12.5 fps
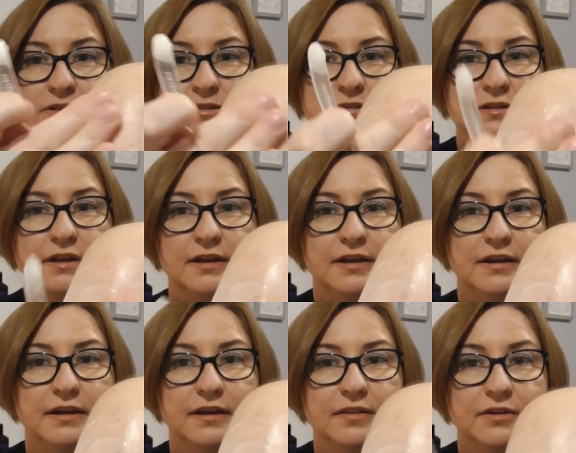just like
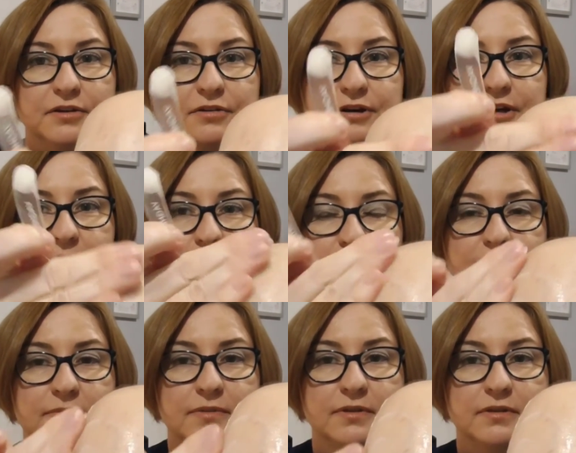any other cream.
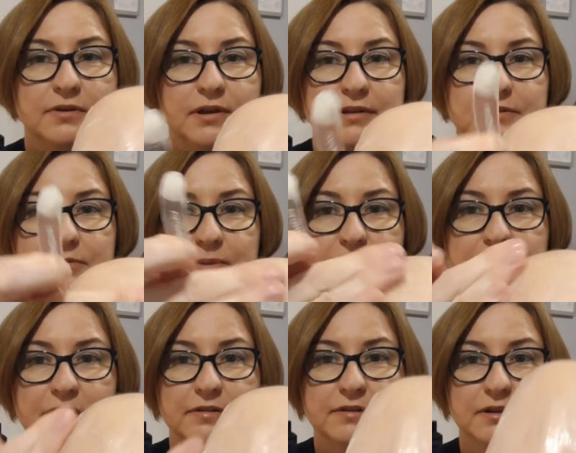So a little bit
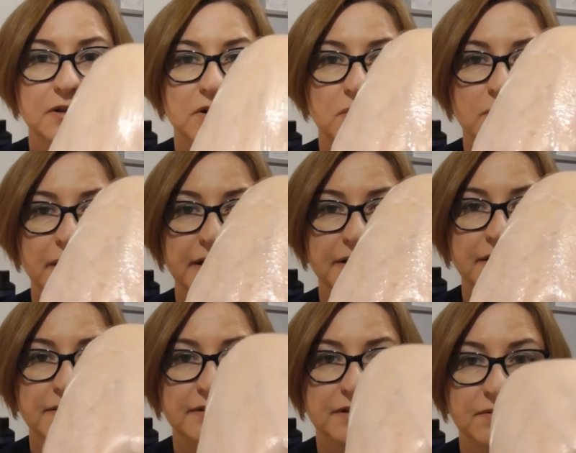goes a long way. You
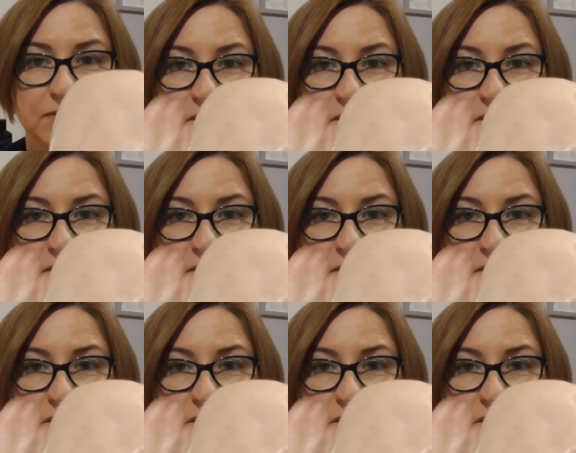can see I've